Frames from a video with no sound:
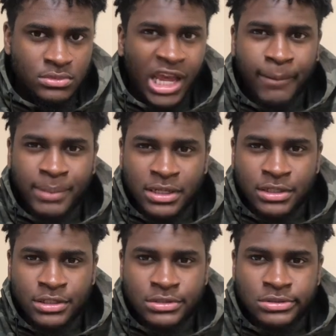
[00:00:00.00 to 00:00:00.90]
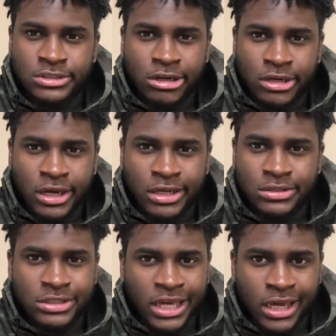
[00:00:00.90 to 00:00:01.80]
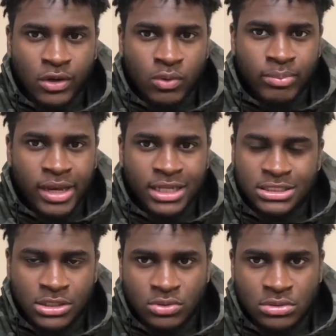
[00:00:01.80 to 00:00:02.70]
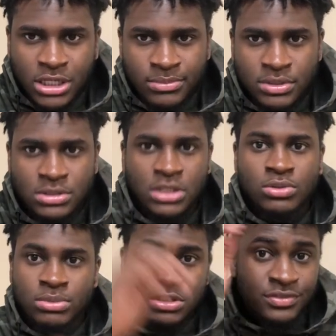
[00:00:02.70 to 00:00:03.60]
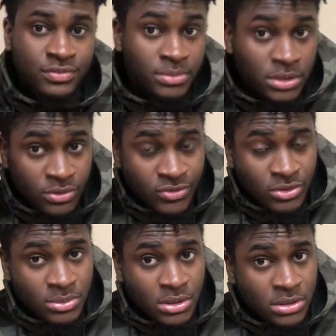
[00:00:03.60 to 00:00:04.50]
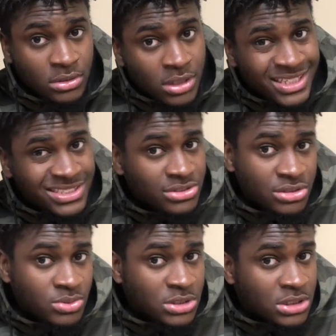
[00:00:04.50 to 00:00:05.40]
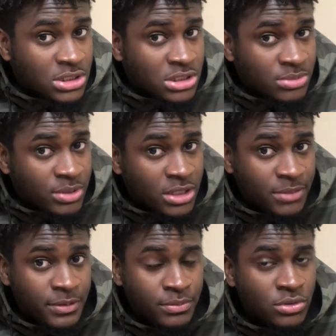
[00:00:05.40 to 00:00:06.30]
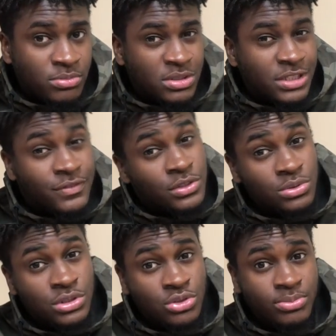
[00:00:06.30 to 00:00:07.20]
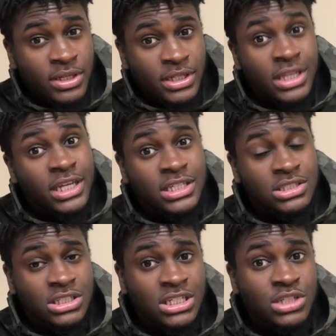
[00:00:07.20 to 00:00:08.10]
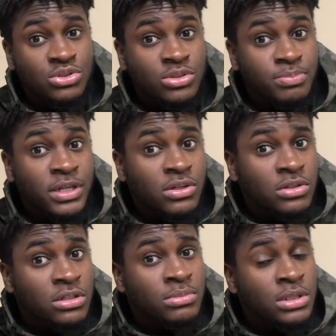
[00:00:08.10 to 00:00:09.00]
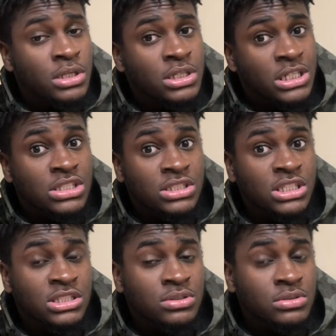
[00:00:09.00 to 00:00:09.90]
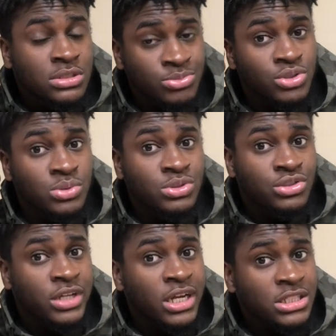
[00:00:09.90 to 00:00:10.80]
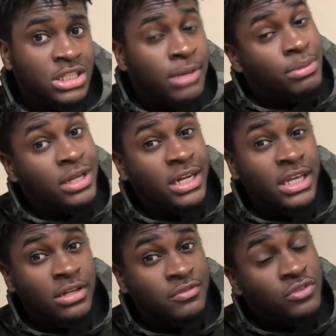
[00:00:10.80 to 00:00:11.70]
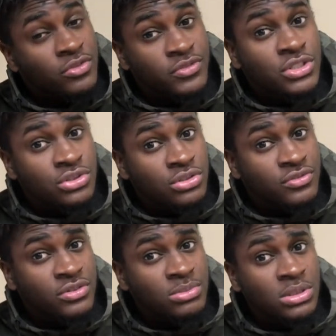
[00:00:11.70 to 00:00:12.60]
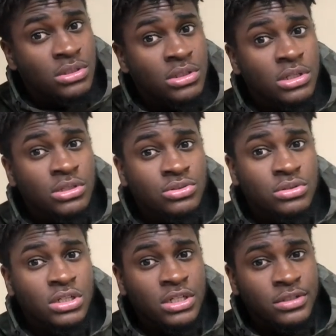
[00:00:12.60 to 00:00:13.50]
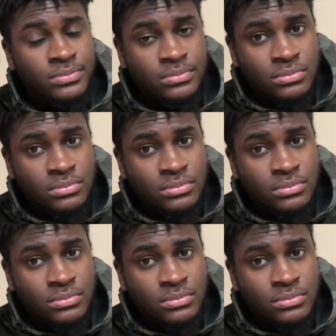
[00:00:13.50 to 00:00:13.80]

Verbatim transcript: I've been there, done that, can't go back. They don't like me. They don't believe in me. You feel me? Like that's just what it is, bro. Like people don't believe in you till you make it. And like he said, they used to pick on him they just say his, his music was trash, but now they hit him for a feature. You feel me? So like,